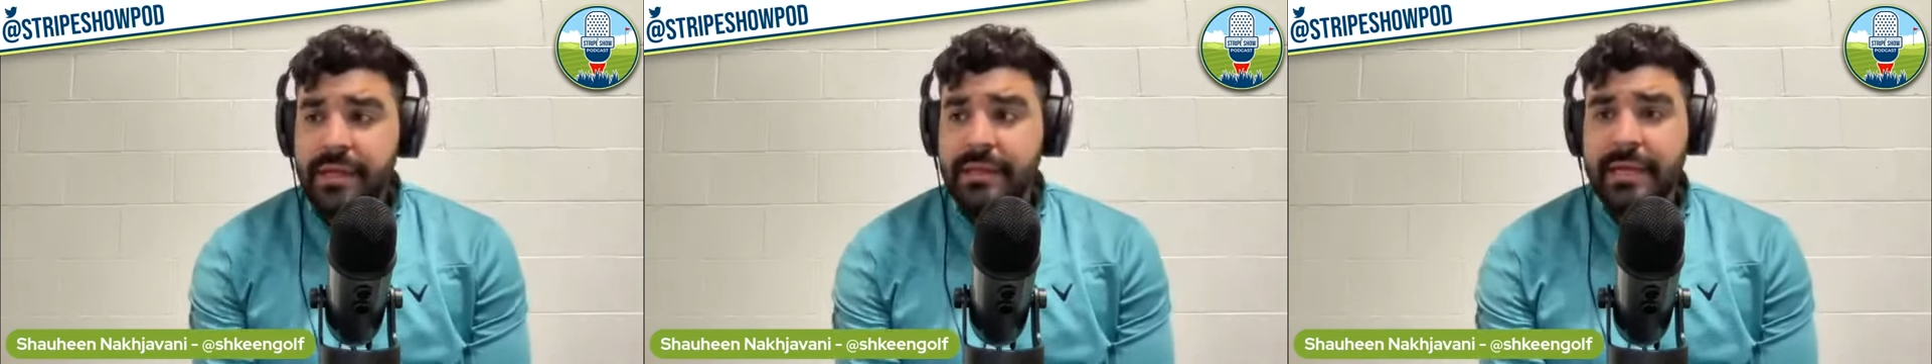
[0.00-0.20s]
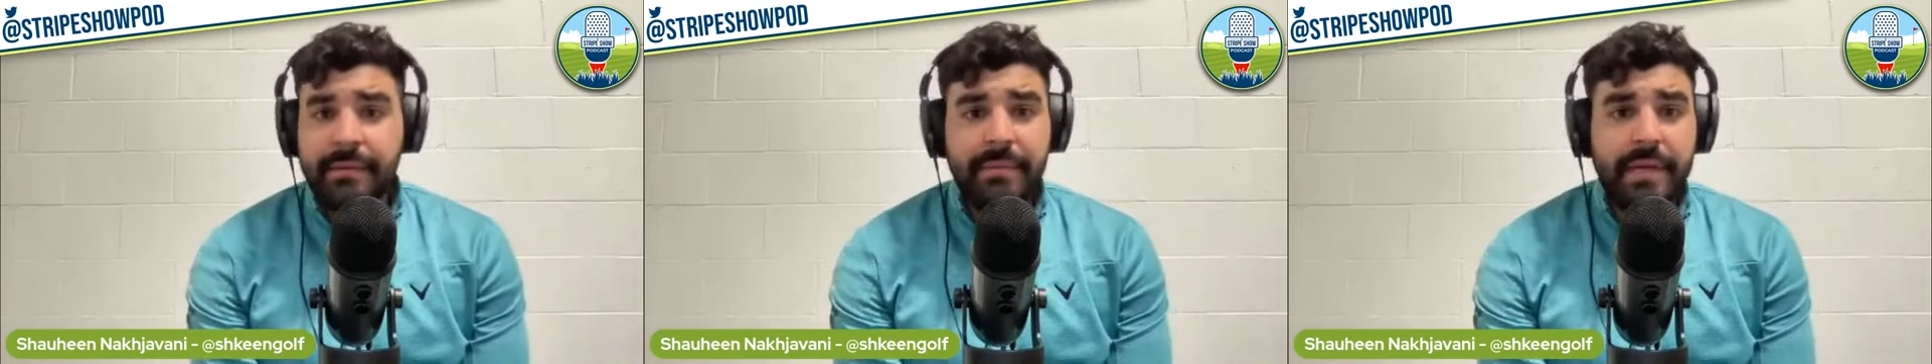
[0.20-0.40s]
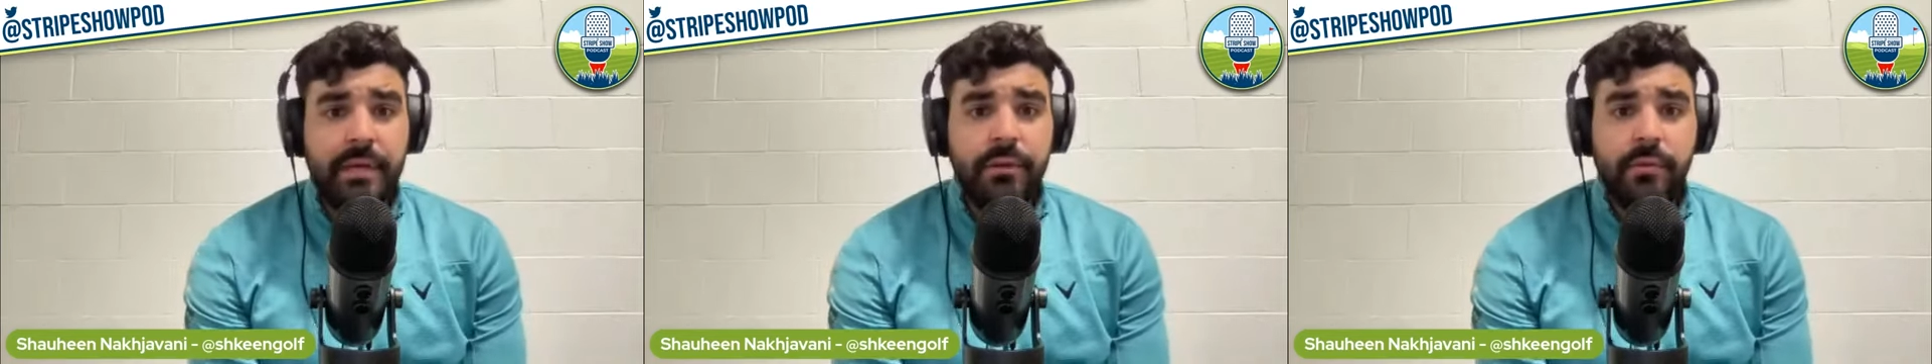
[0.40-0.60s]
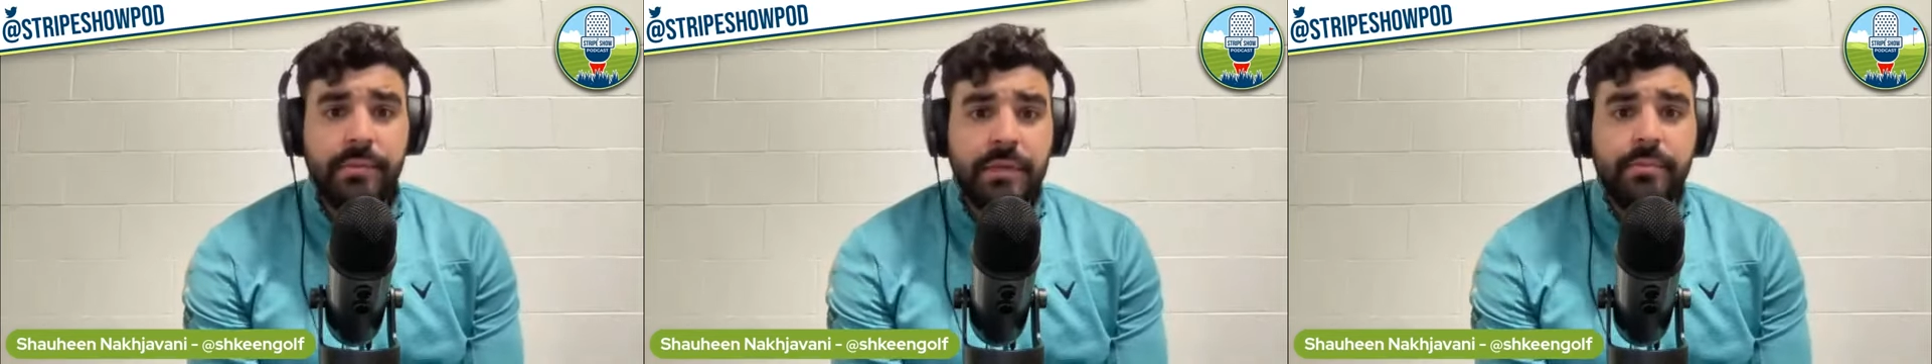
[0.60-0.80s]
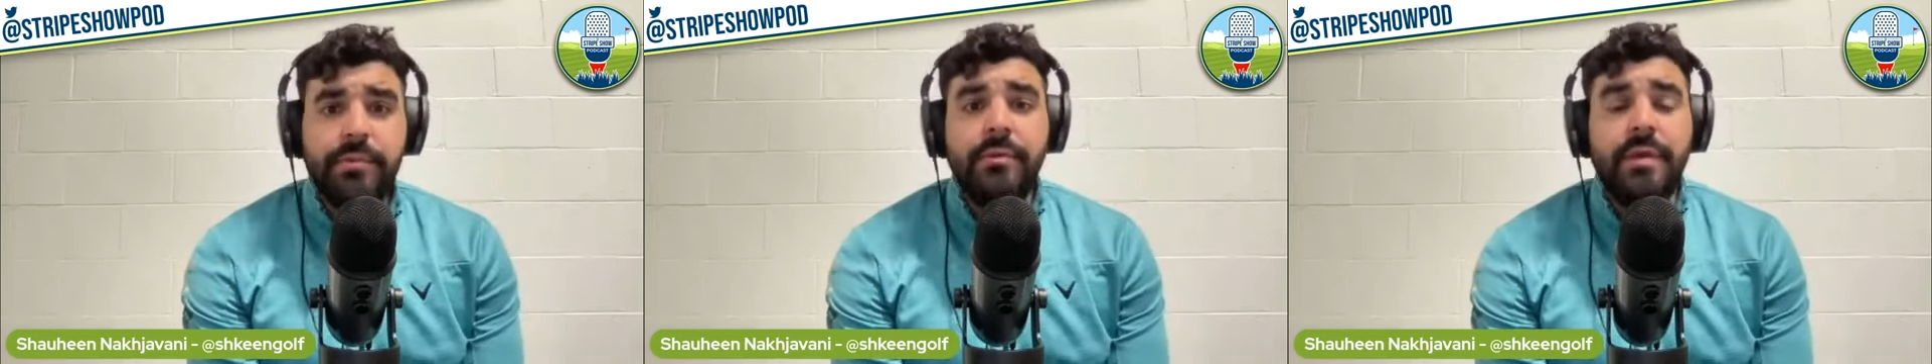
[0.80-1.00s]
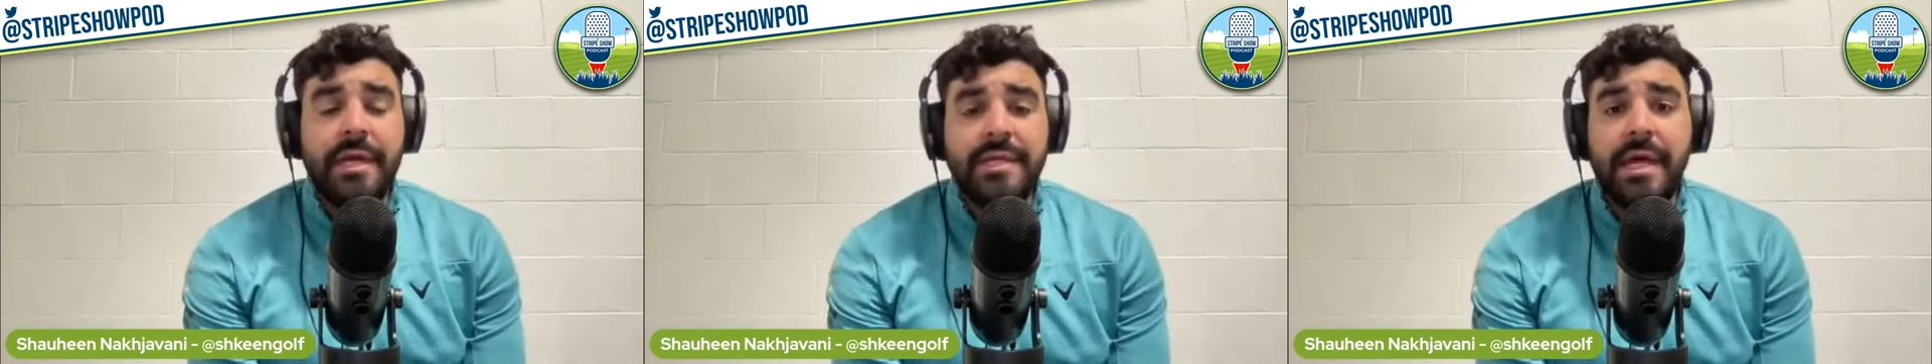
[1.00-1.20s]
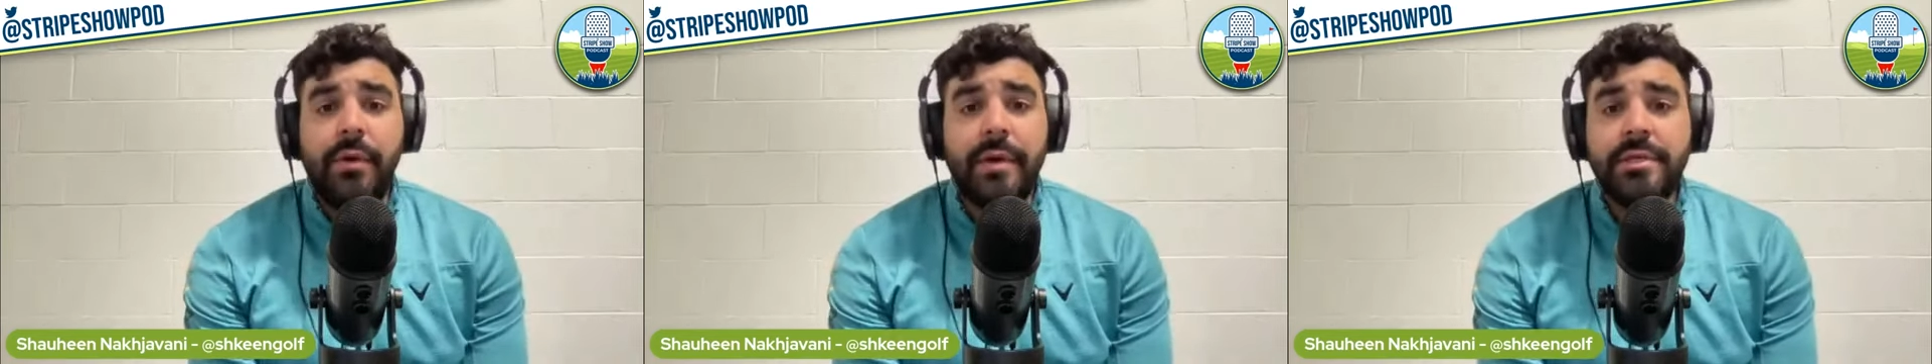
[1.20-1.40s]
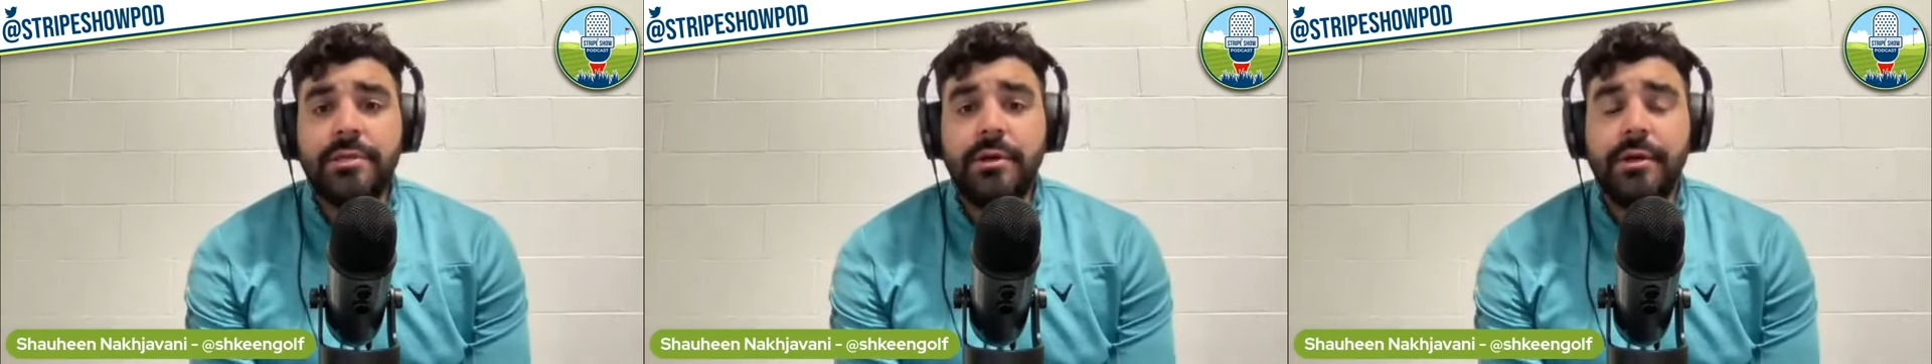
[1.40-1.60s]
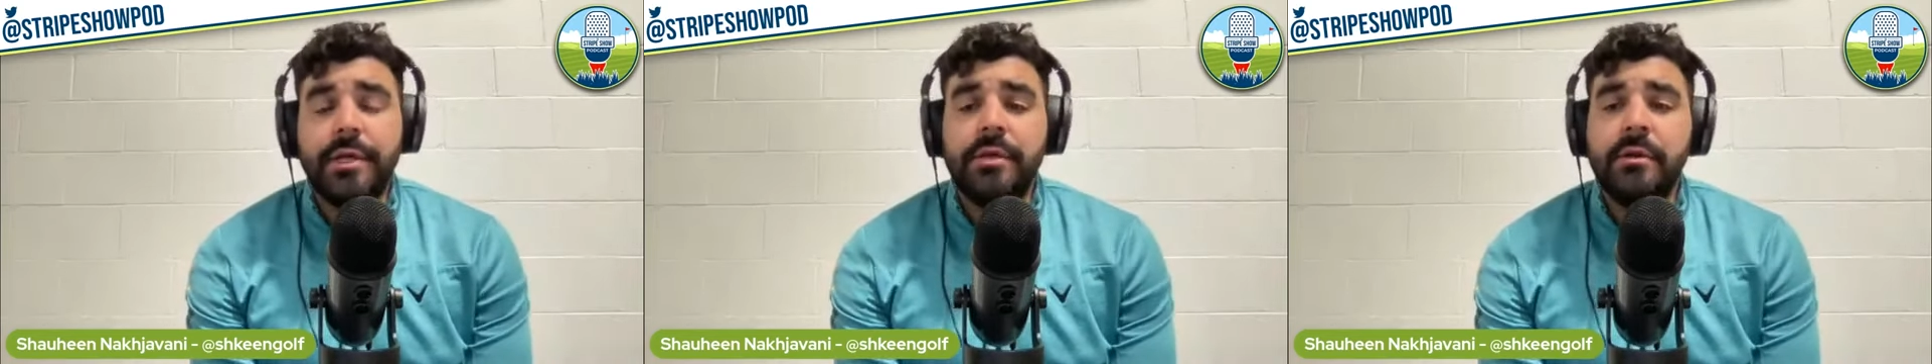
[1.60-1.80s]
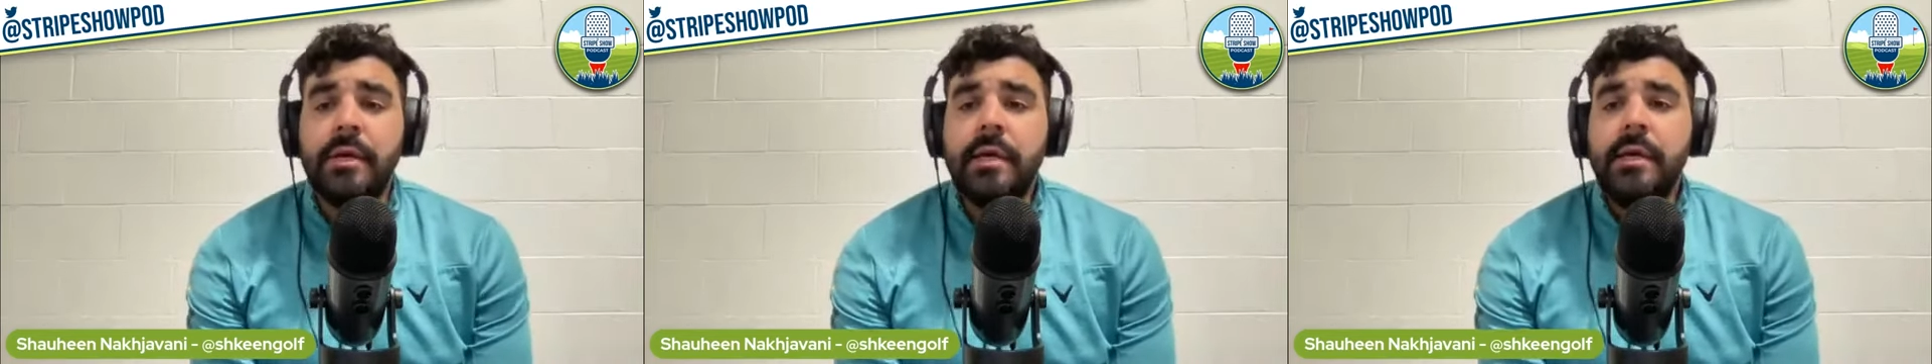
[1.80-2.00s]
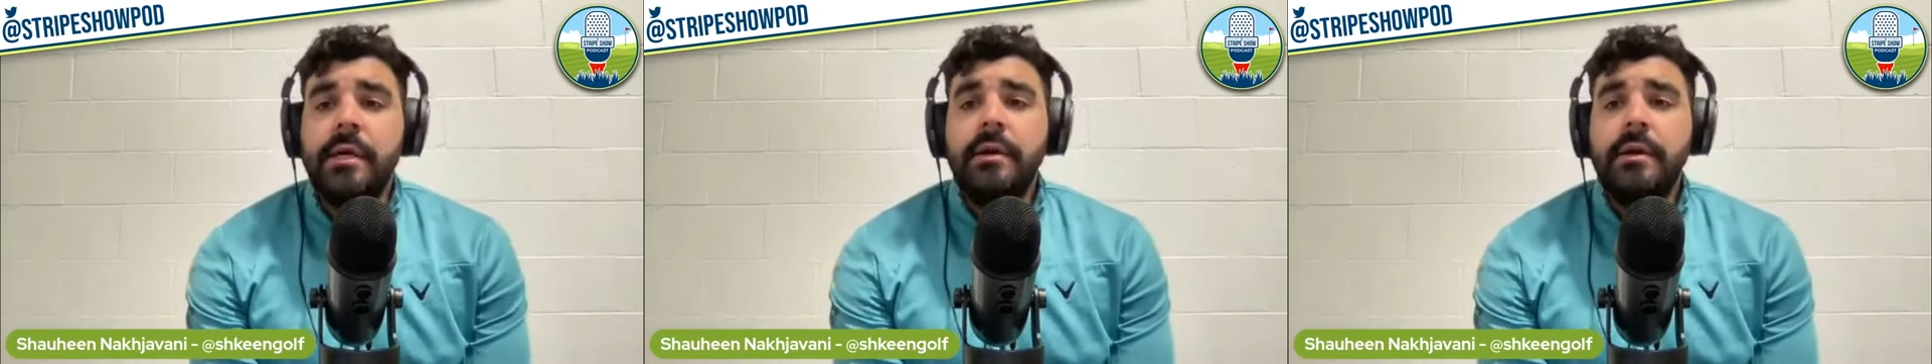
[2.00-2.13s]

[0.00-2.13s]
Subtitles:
And like many other people, that's how I started.